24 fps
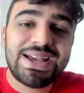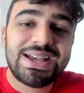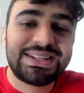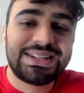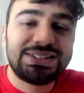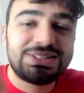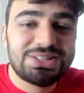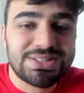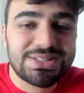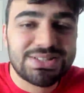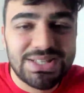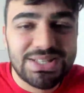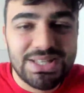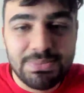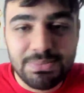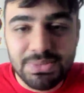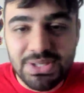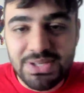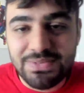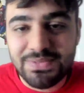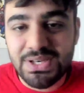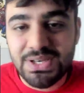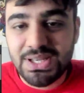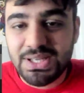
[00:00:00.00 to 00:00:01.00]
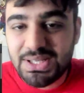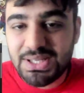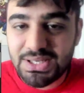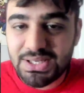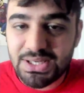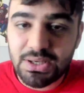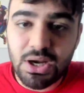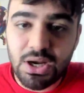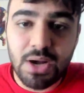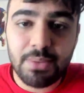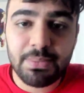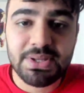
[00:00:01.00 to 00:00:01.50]
Just keep leaving it in the
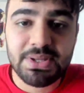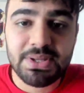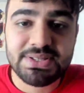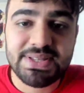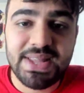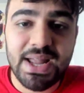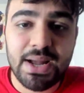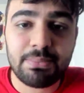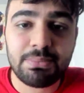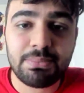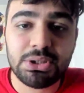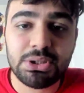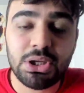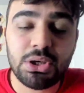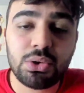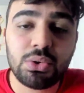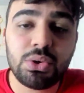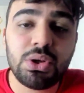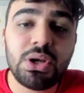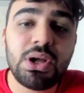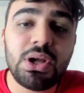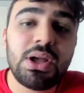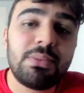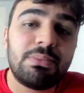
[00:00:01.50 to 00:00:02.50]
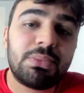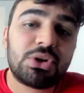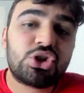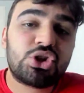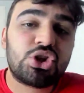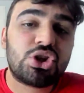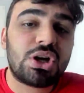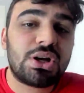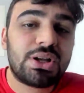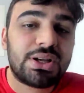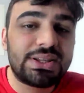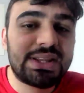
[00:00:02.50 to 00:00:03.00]
comments down below. Make sure
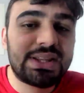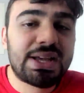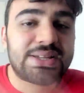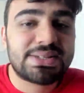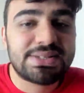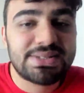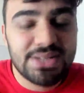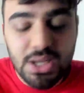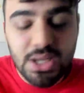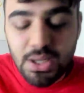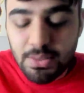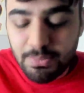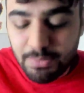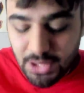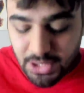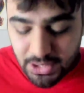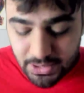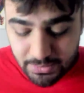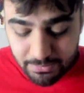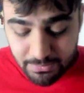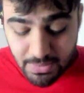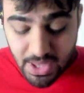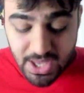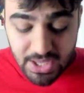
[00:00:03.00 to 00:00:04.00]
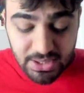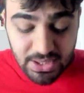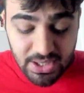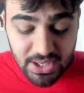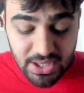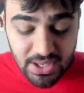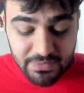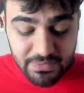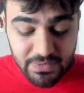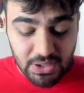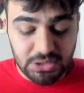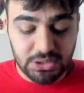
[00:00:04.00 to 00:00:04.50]
y'all hit that sub button, man,
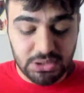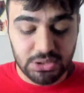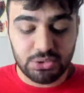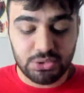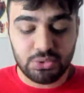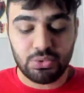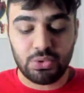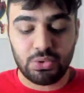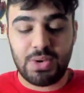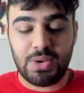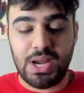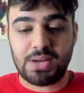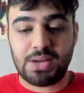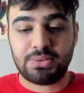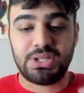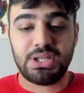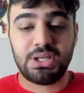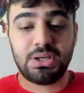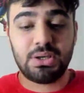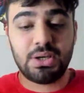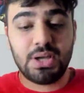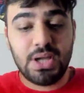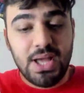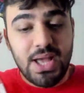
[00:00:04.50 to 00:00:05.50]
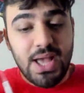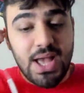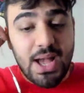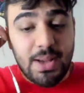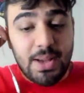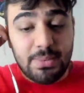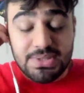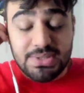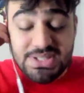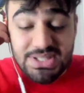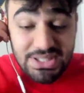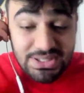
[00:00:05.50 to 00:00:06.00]
if y'all are new around here.
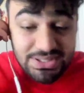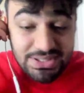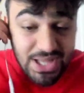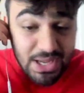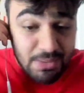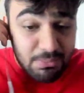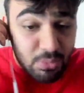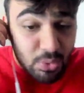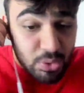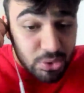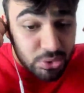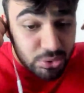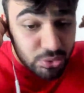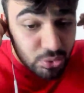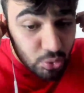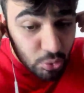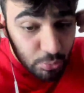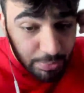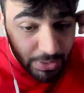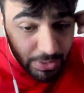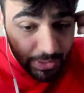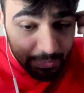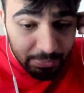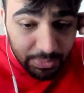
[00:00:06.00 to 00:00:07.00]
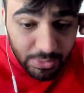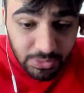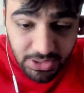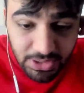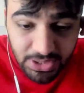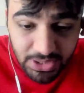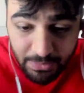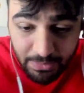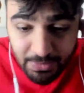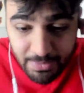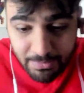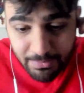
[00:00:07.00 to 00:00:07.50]
I'm seeing a lot more new people
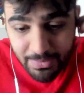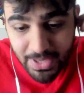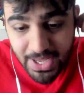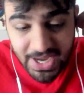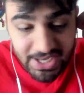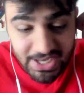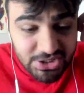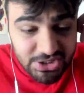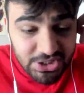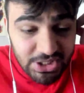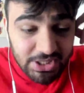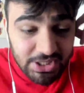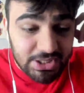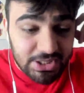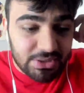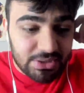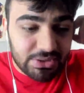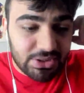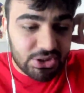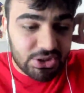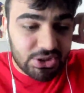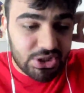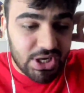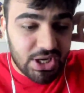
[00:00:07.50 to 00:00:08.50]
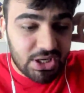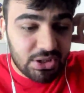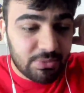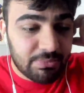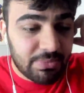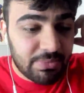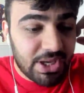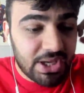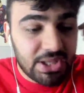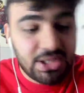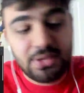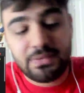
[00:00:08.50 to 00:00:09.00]
coming by, checking out the channel,
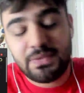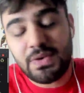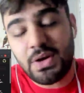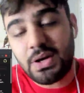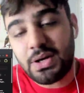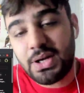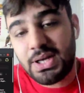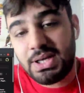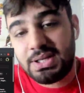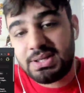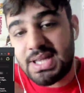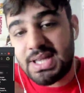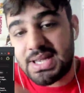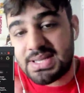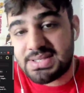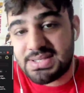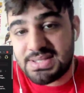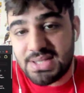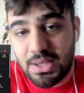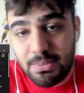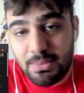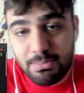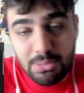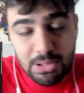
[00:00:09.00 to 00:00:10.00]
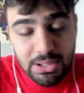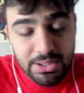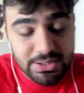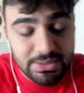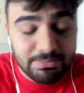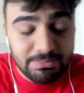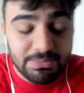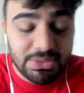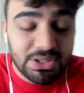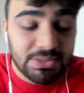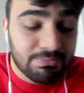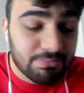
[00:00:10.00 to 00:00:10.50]
man. If y'all could hit that sub button,
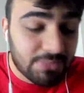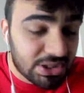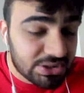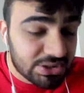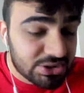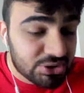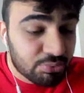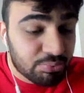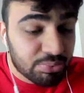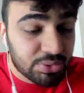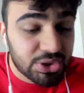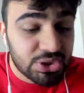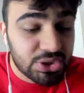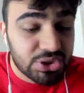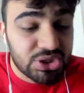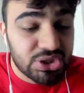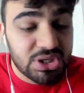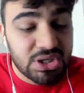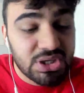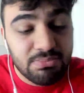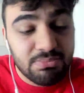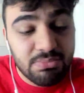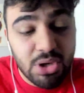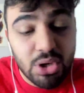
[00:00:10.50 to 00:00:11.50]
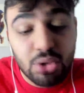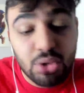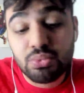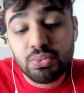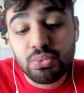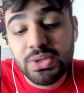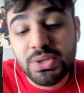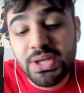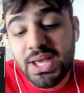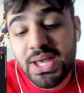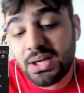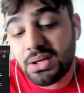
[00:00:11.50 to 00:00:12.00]
it'd be much appreciated, bro. We
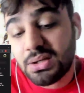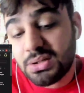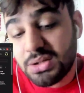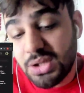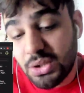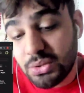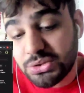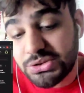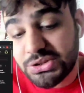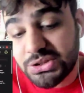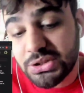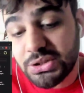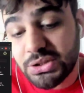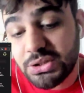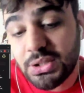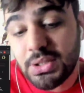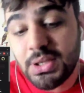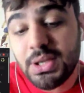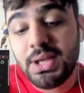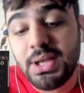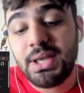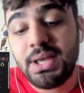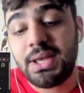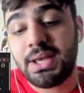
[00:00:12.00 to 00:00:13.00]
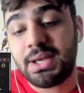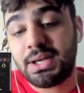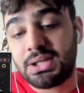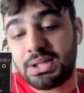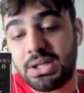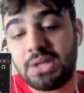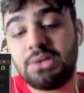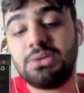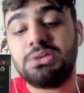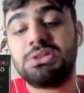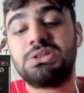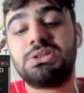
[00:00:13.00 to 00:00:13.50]
getting closer and
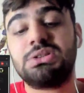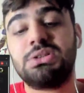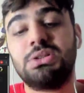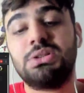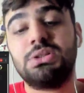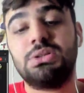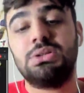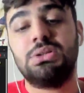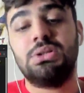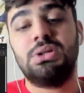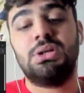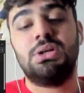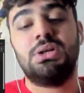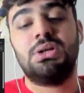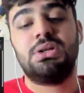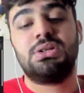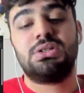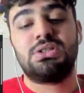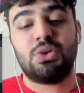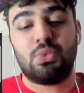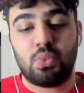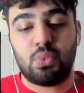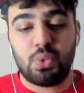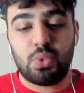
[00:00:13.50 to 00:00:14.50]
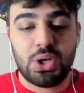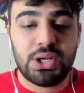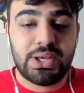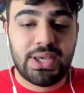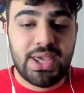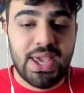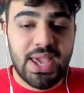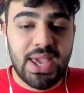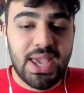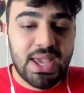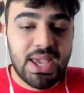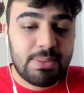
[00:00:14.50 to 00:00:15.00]
closer to
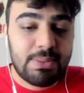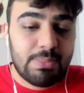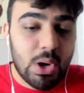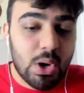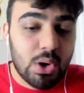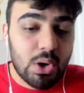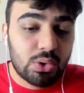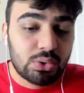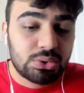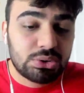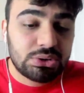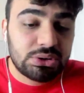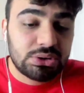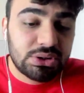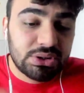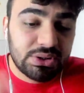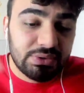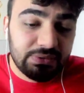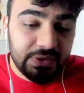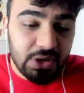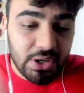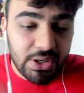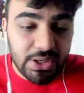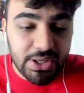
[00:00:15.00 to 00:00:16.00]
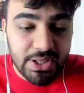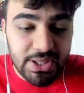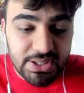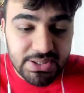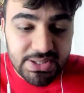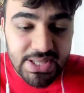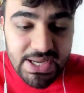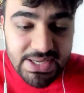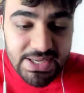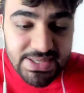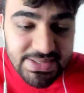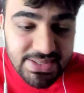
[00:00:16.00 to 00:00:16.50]
1K, bro. If y'all could hit
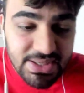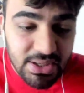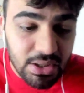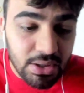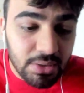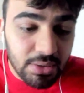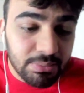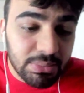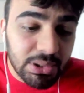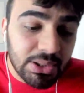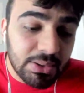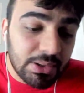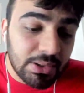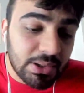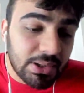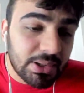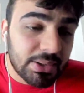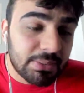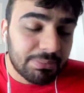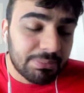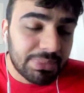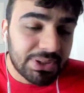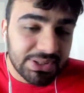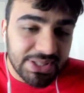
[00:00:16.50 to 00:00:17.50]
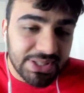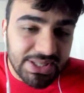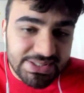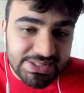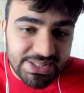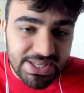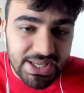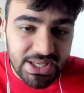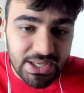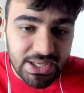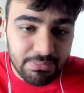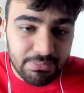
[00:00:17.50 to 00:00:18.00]
that sub. But let's
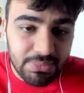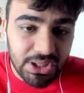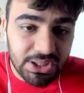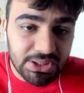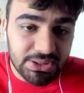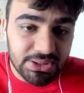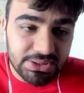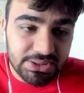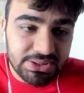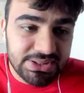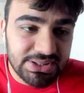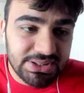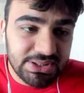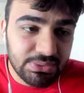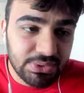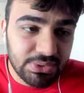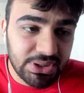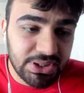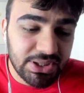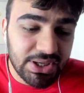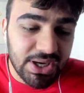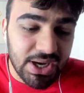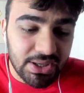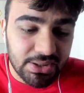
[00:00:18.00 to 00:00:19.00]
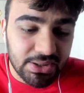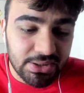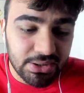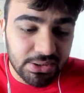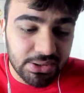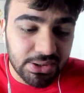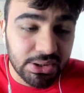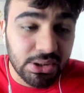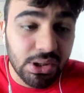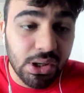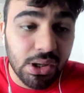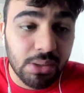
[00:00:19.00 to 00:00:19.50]
get it, man. Let's see what he got
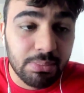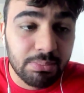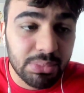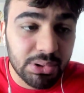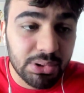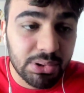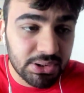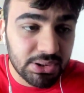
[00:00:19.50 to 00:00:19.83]
cooking up.